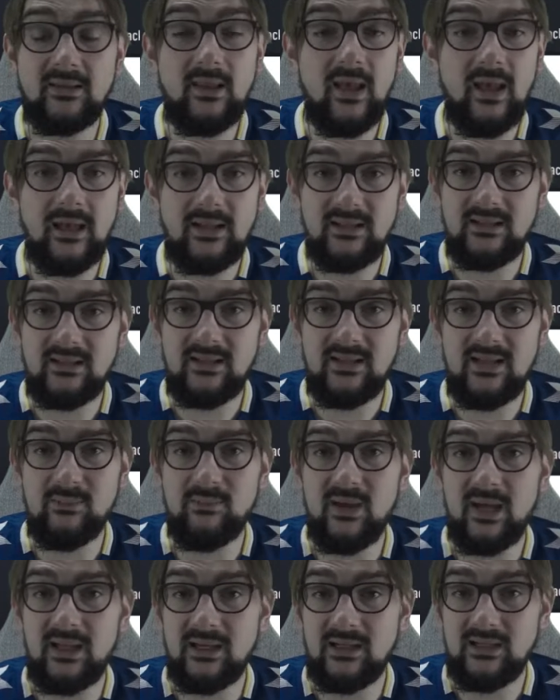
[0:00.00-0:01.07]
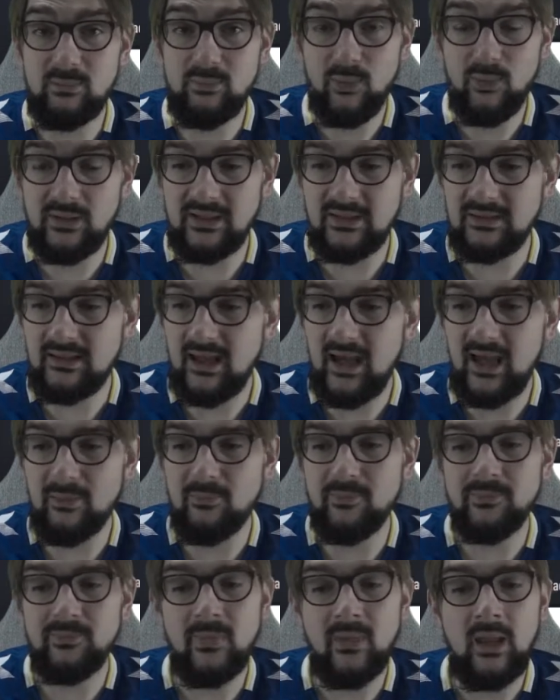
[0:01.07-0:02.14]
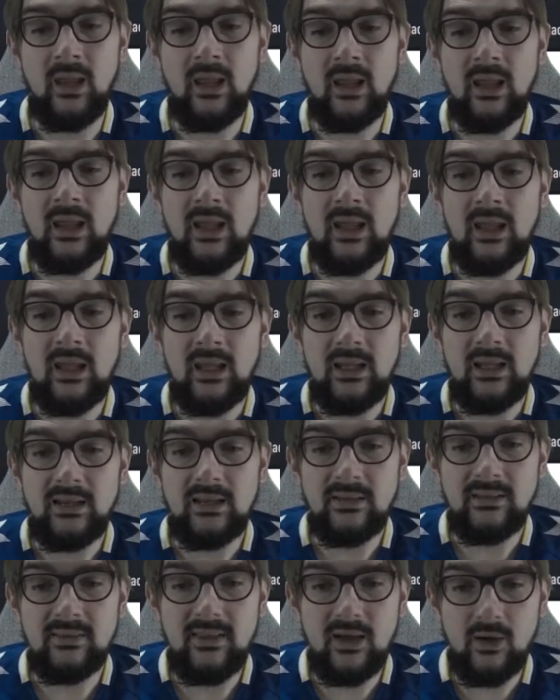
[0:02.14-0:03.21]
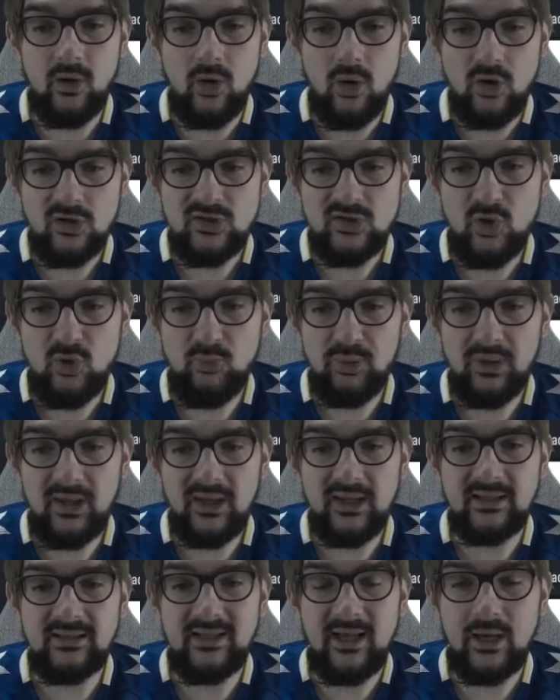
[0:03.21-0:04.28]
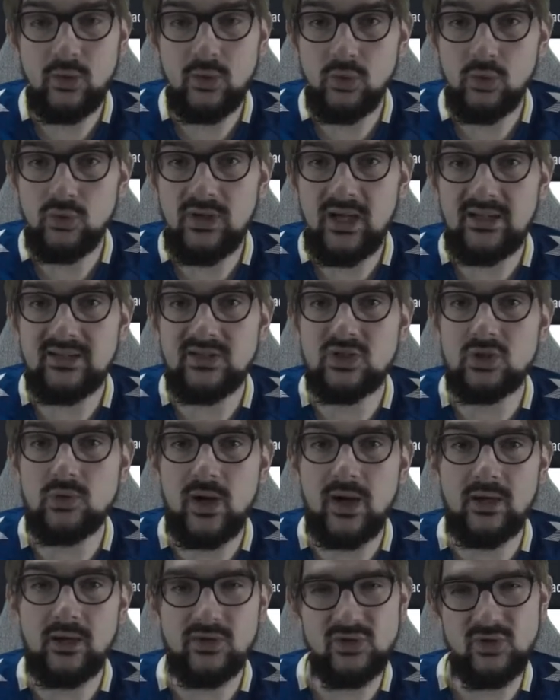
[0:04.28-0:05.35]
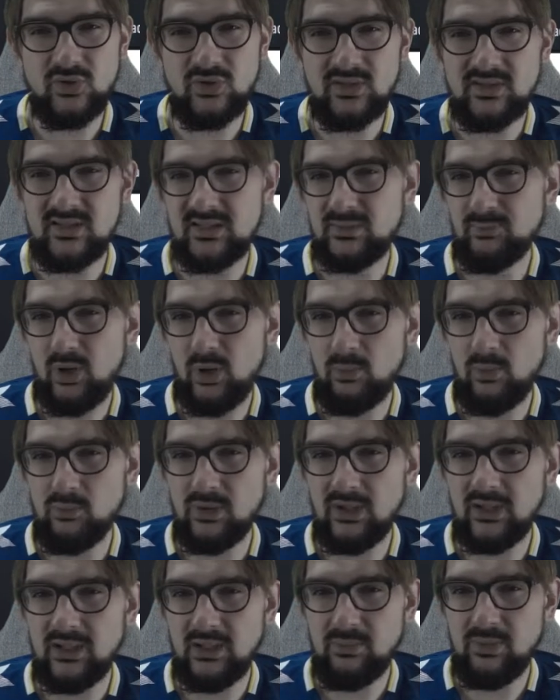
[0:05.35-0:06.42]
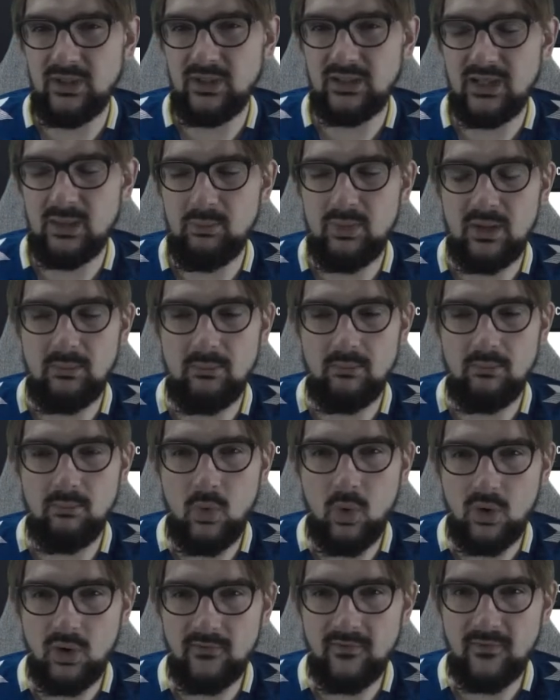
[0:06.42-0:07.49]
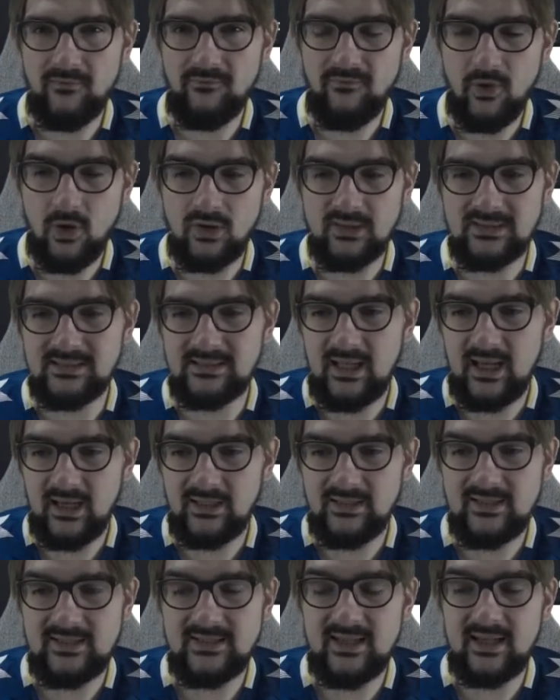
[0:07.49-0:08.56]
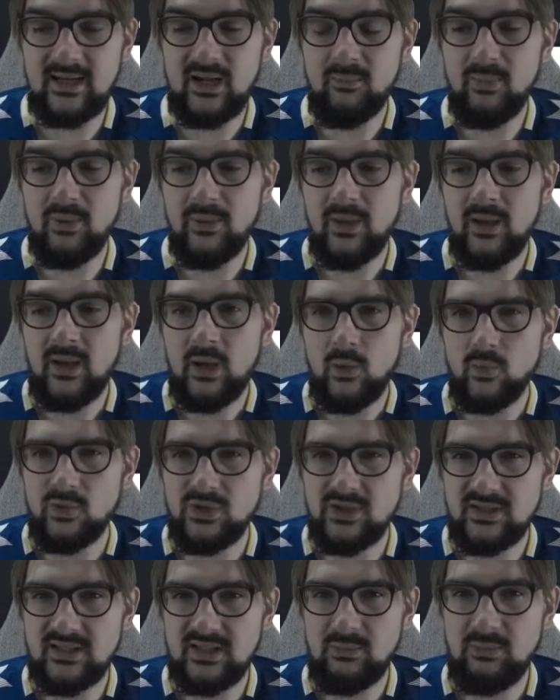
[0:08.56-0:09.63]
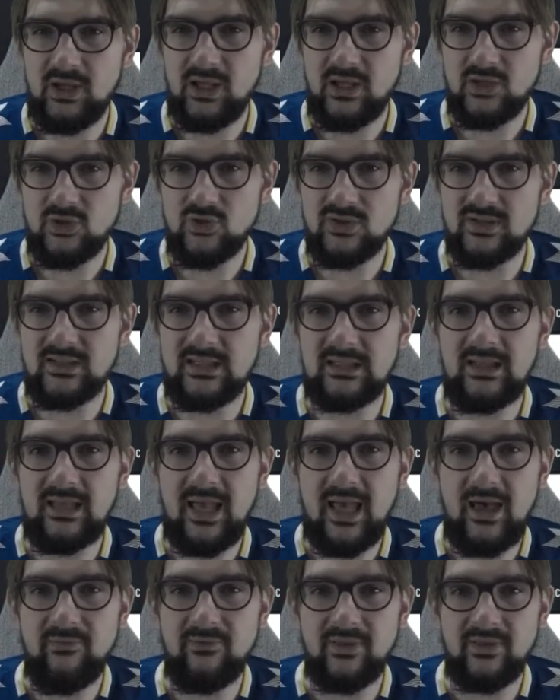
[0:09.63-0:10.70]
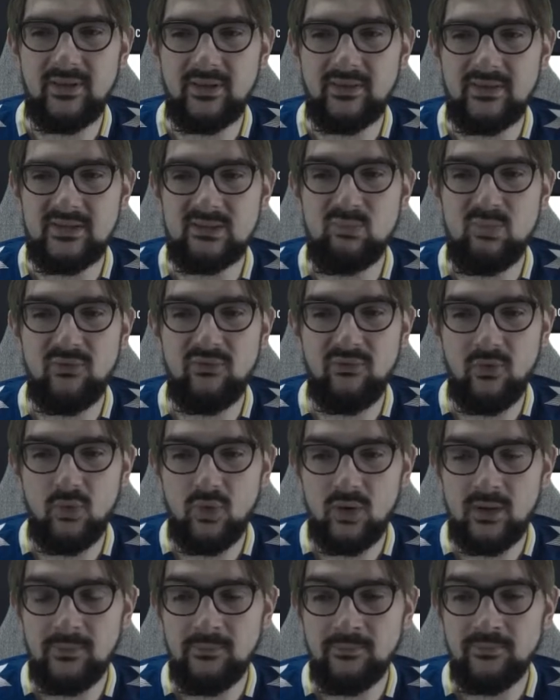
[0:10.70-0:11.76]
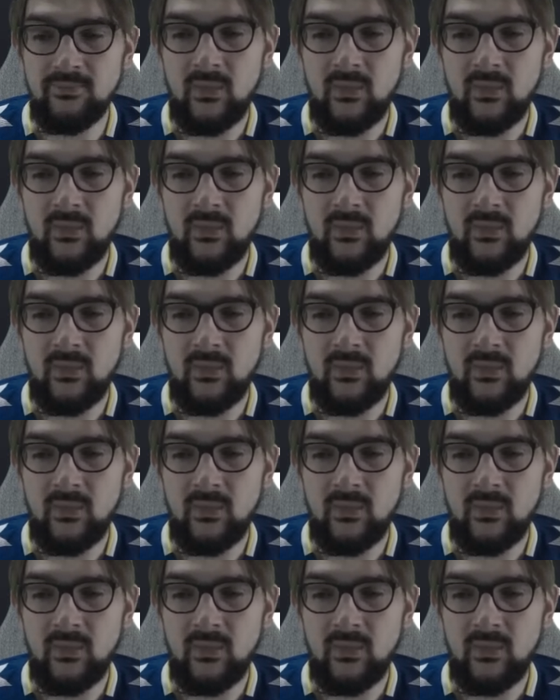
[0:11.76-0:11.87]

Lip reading: to any team at any point in time. They're also playing Dahoud as striker, so this is probably going to be a little bit more of a false 9 setup, which is going to be interesting. They haven't done this before.